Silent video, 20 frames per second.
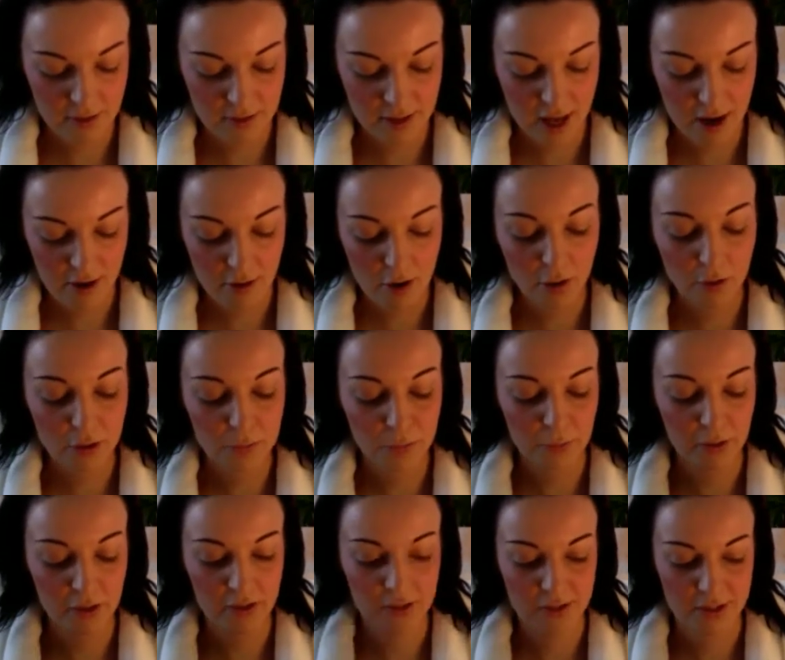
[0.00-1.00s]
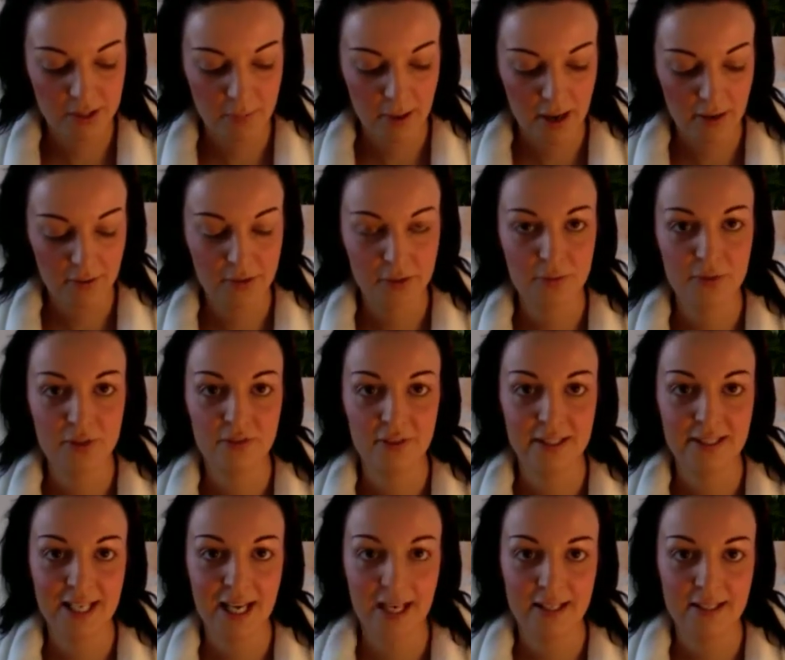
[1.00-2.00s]
Their old bronzer powder was
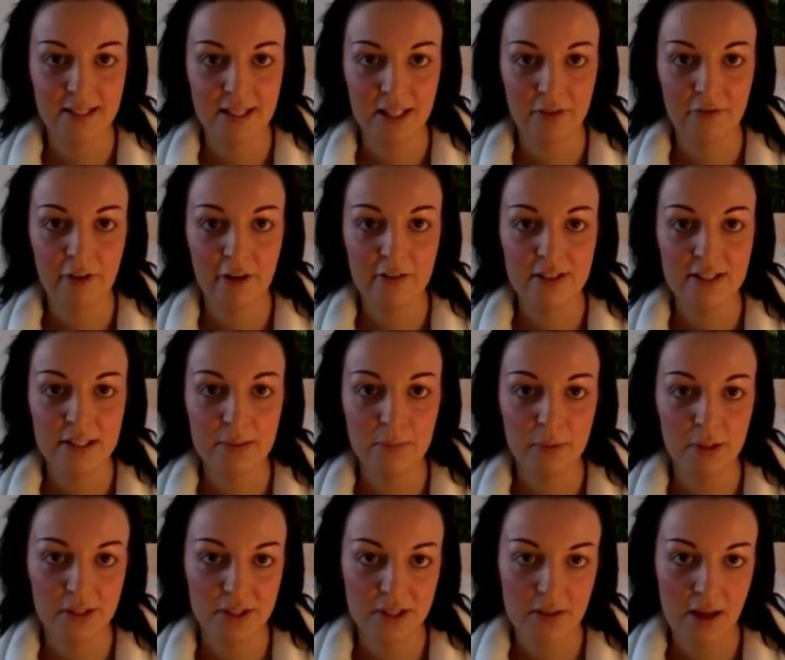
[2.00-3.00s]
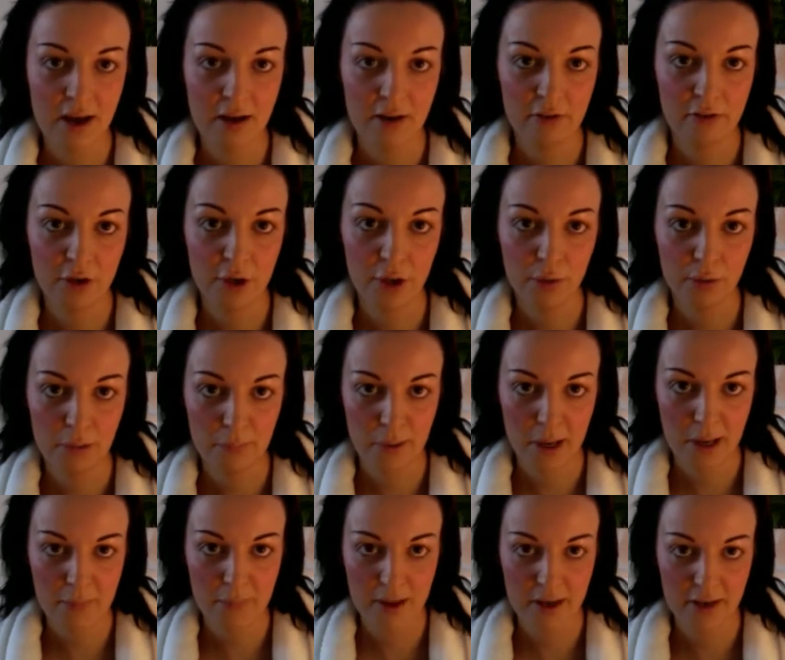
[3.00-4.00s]
fantastic, very similar to that of Hoola
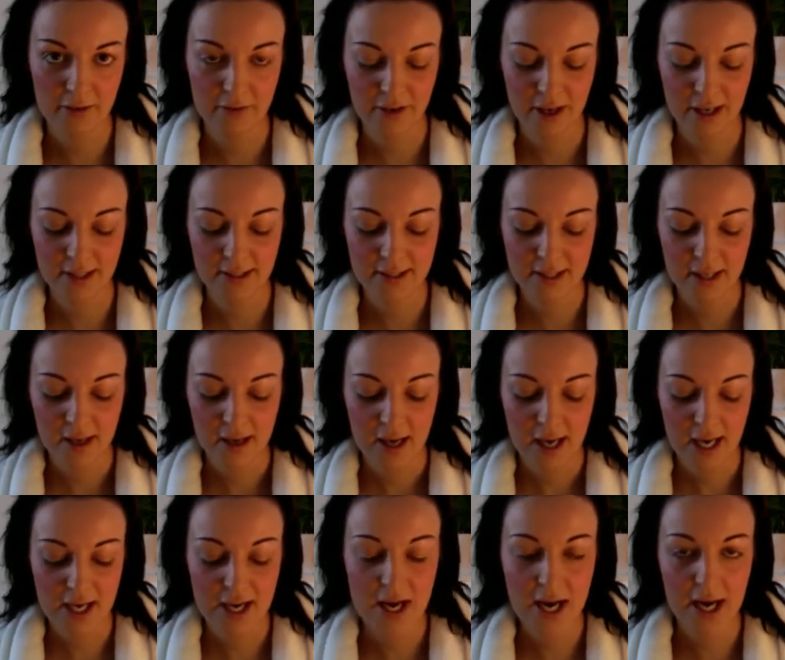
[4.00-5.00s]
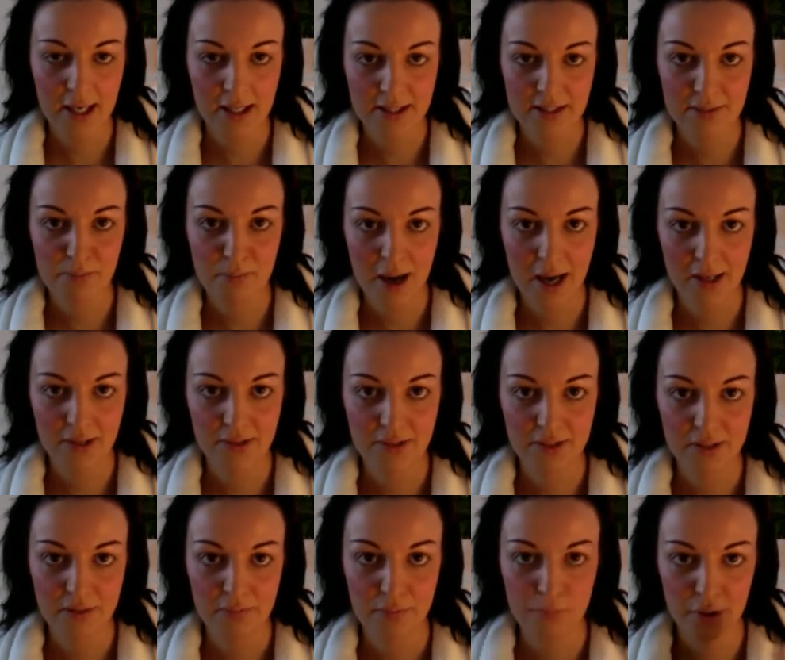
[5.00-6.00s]
by Benefit, a nice matte
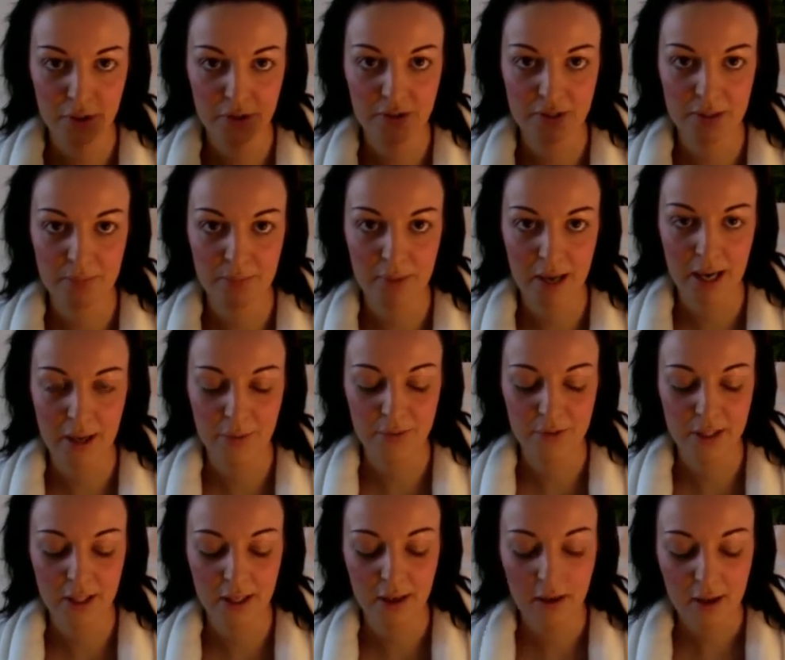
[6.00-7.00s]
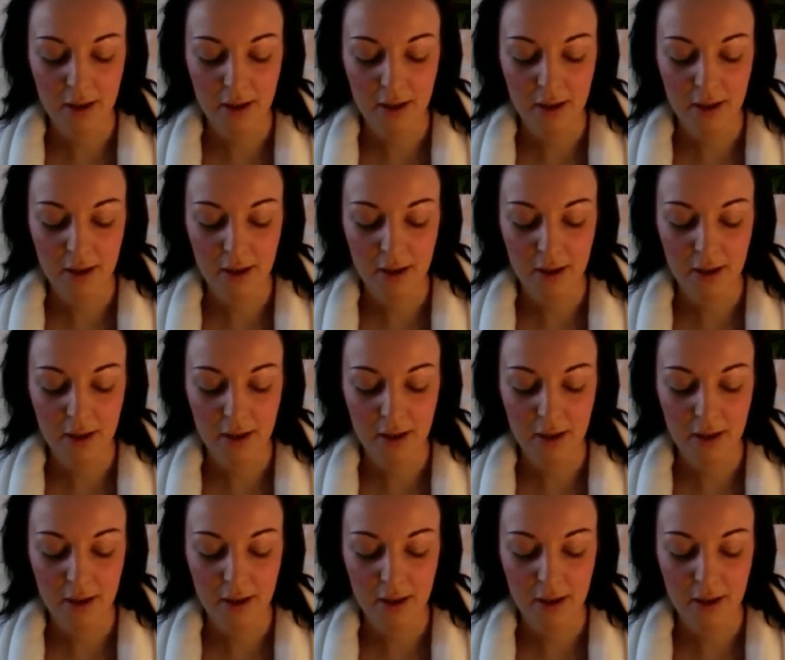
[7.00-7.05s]
bronzing powder.